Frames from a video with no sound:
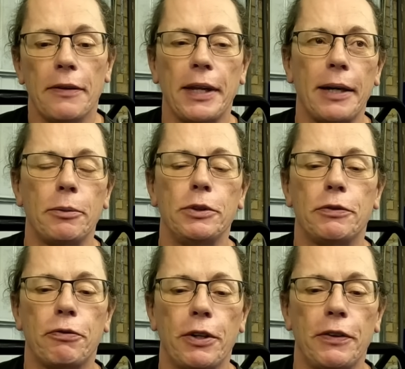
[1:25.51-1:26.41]
that
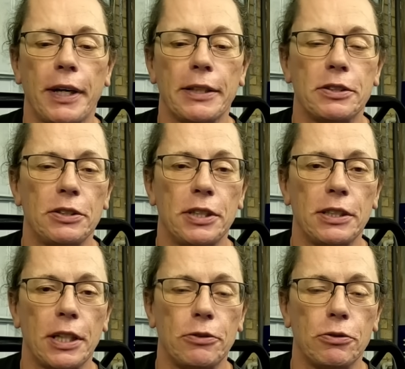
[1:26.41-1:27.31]
was
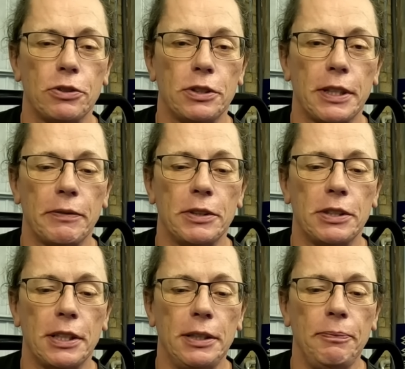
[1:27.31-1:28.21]

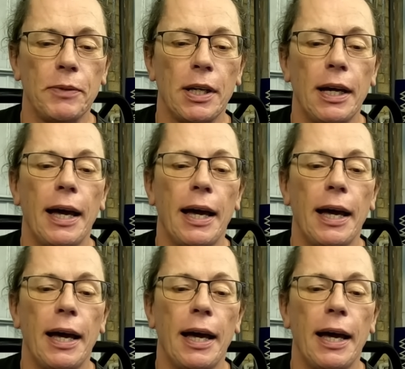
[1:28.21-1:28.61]
$3,617.